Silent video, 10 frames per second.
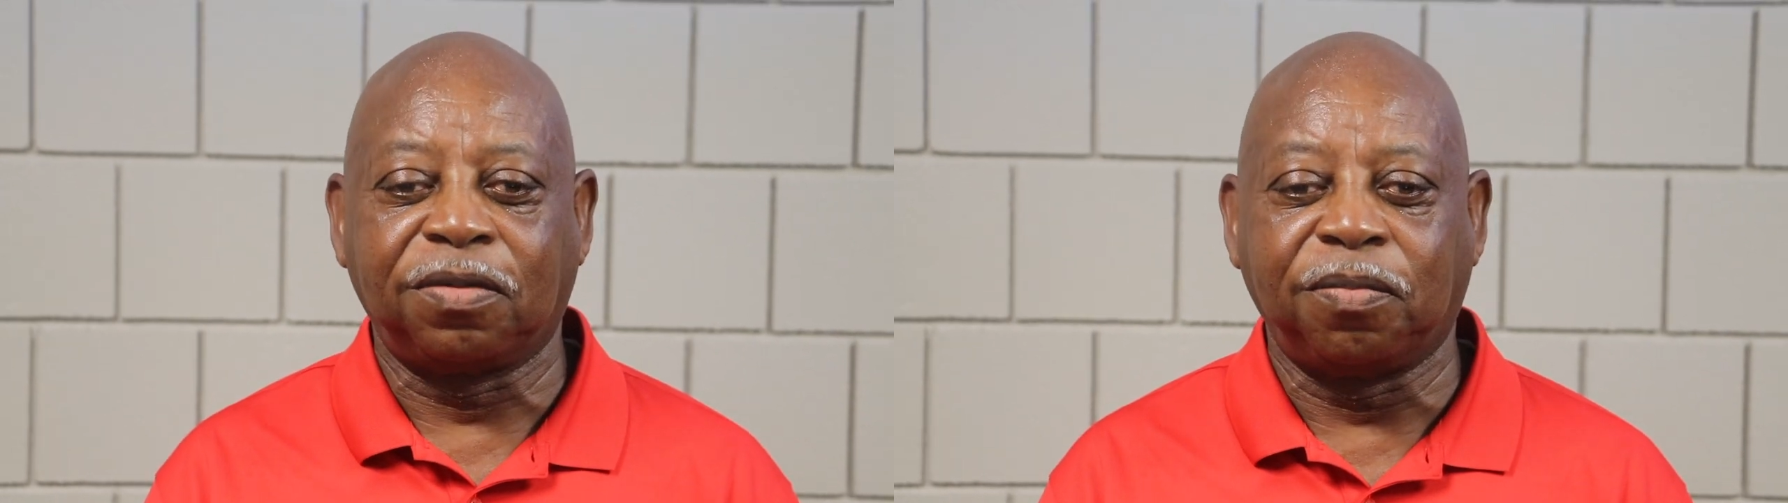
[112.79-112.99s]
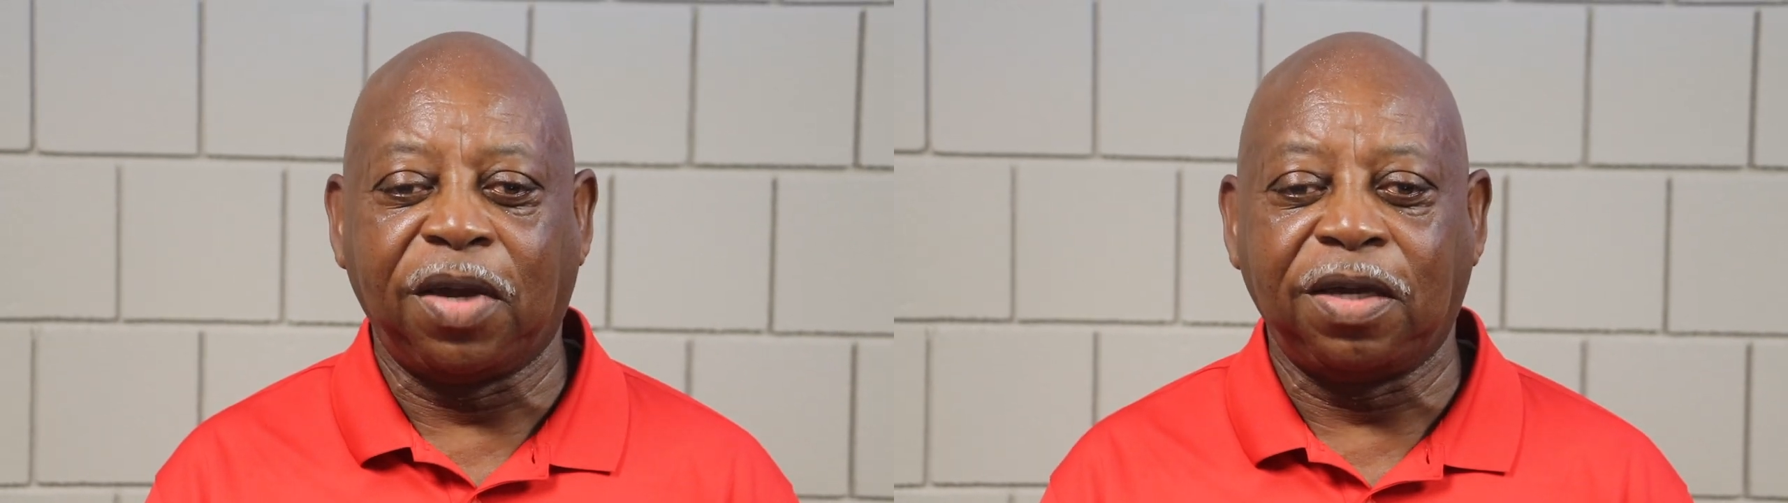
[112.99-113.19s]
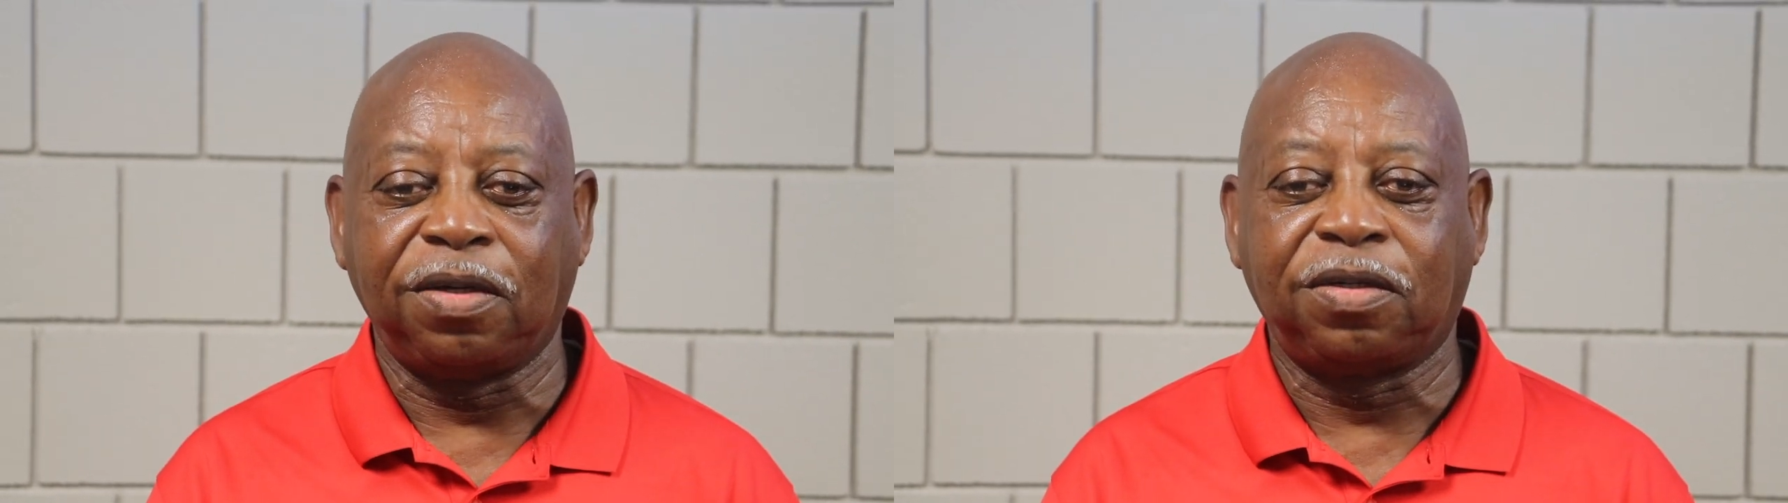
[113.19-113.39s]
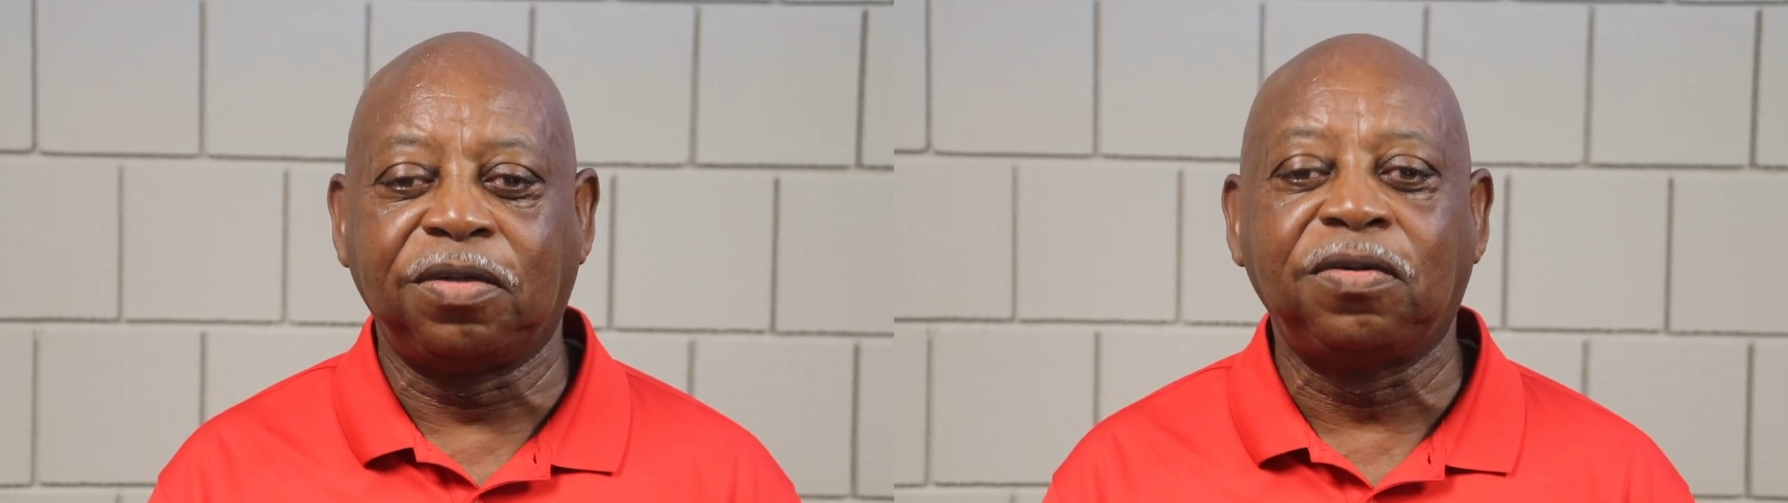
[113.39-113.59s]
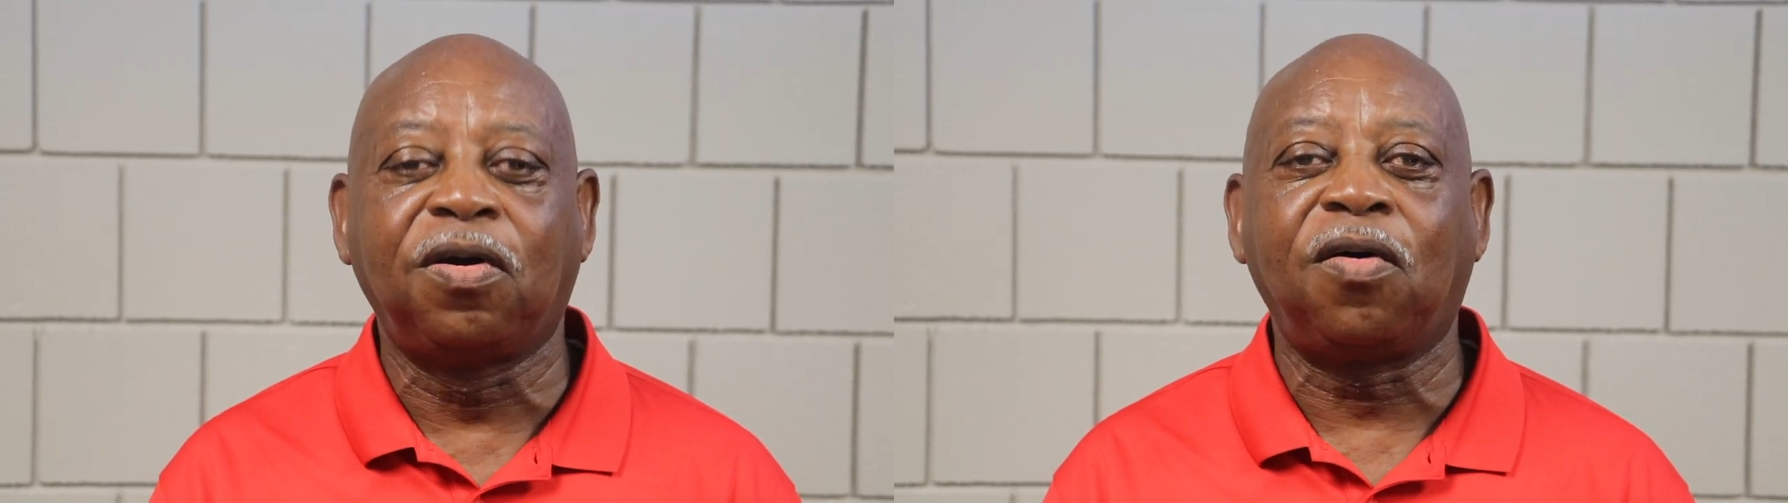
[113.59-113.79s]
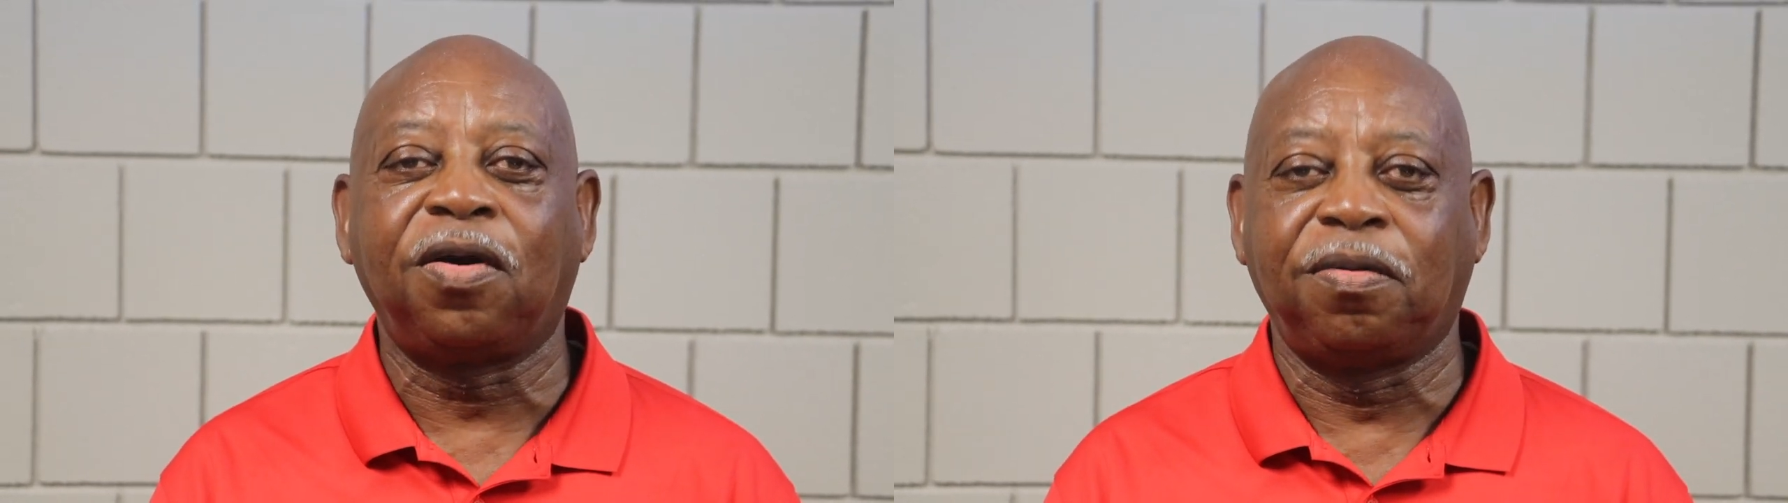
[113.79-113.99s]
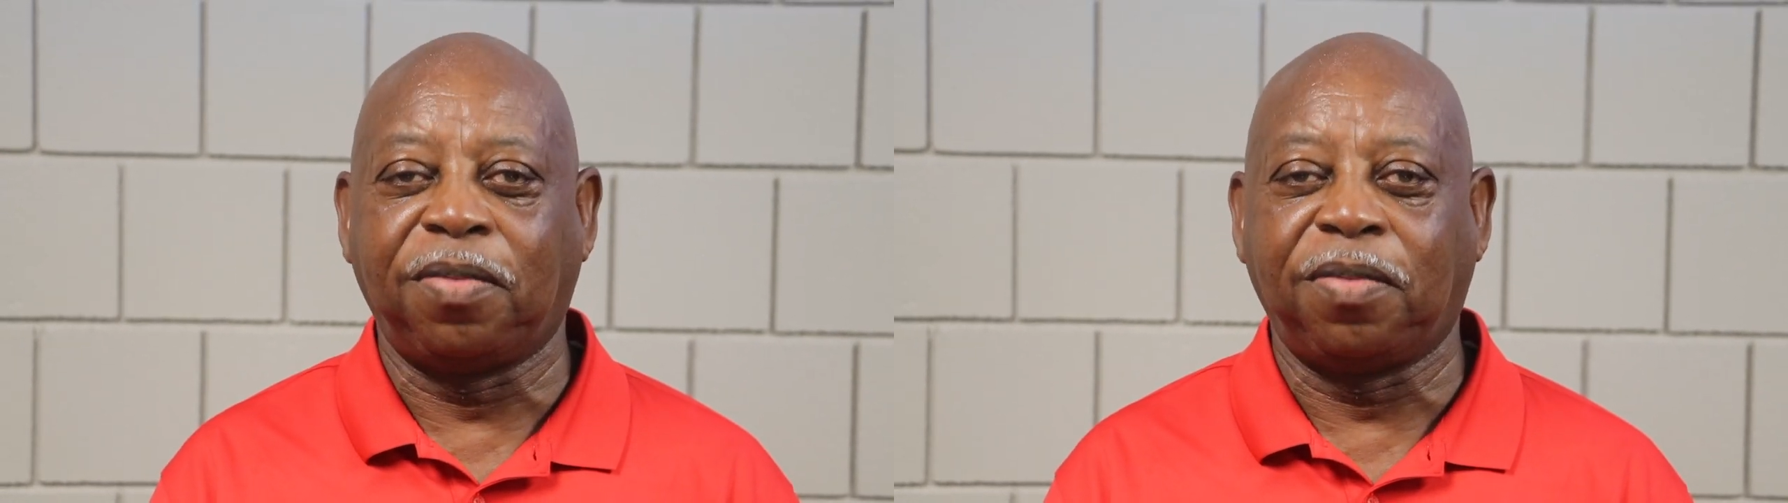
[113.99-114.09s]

Made two garden